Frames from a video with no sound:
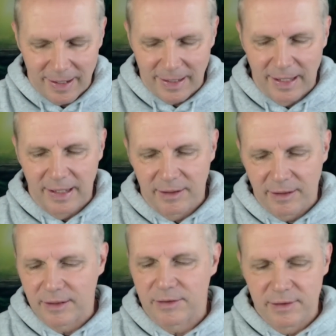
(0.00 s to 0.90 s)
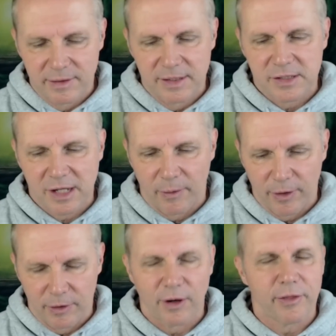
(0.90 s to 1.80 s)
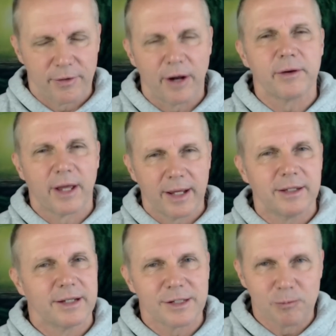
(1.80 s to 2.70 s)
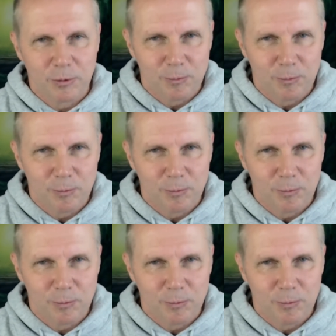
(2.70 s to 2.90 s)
and this going on, I thought, okay, yes,